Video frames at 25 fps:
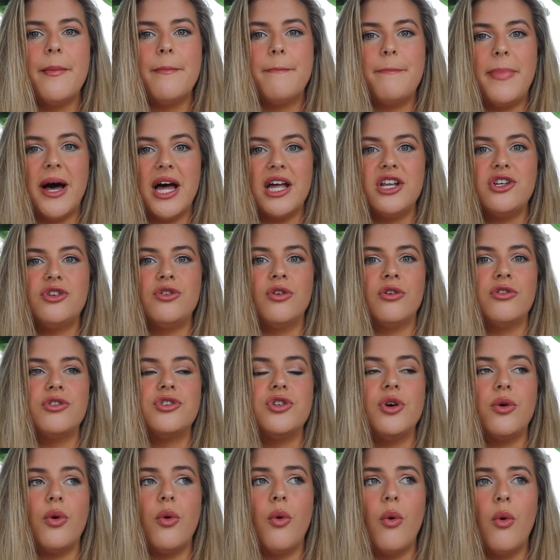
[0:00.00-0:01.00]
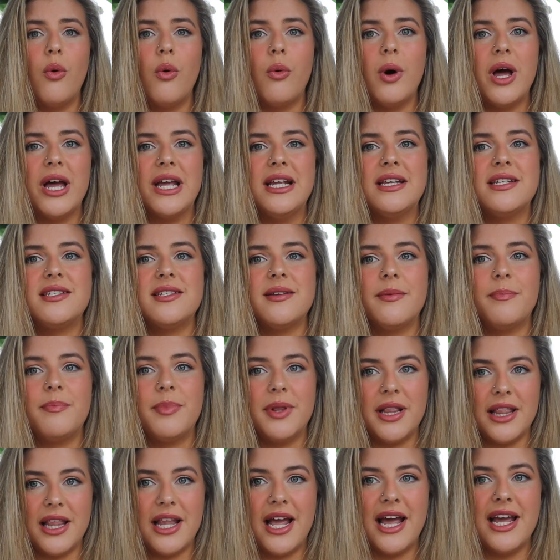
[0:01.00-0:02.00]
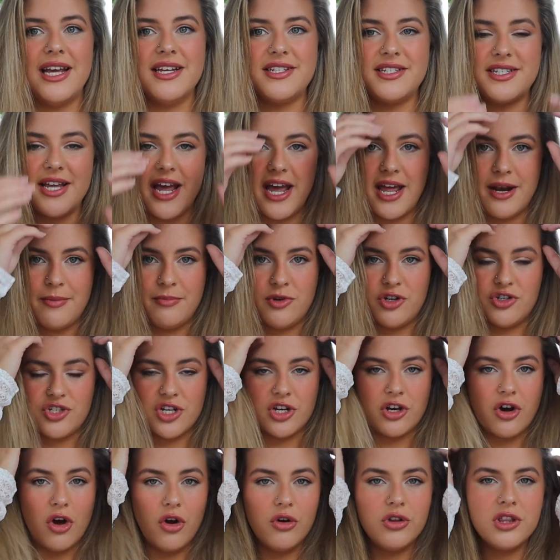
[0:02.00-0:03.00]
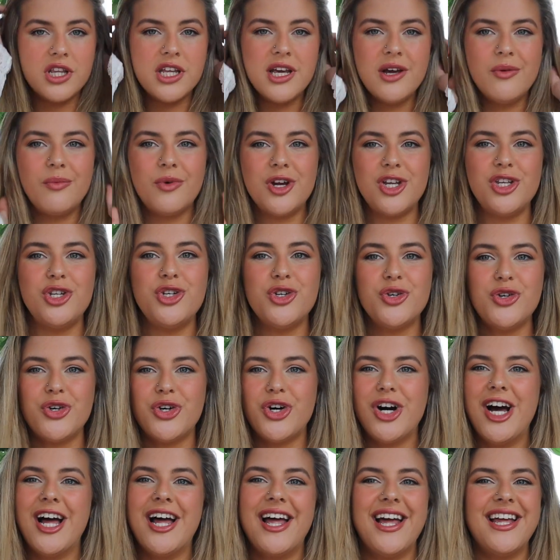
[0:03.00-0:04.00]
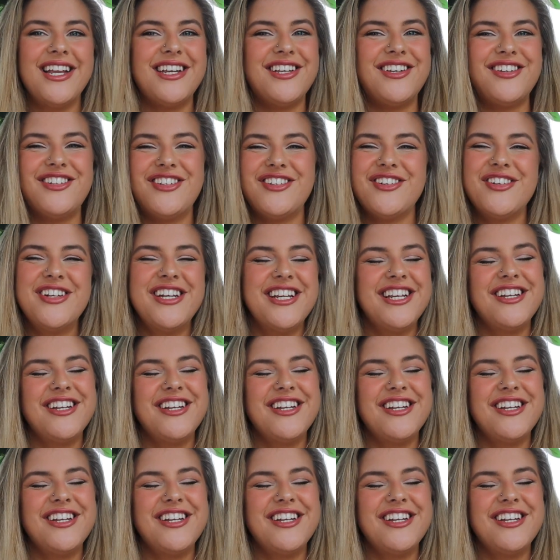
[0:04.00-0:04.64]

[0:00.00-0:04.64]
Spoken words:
but not to always play sad music. Only when you're doing a